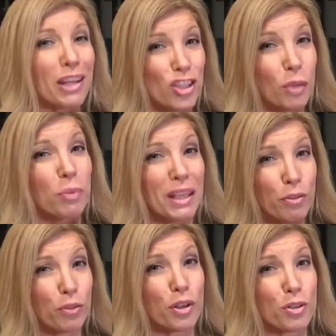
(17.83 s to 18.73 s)
My
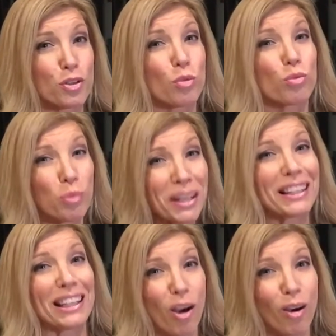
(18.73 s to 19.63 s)
chickpea fritters
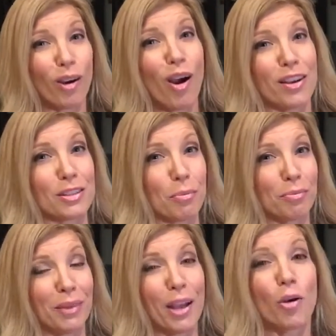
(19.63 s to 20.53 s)
really are awesome.
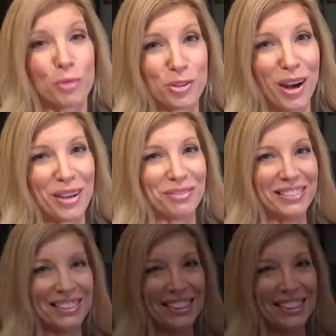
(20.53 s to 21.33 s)
I hope you try them.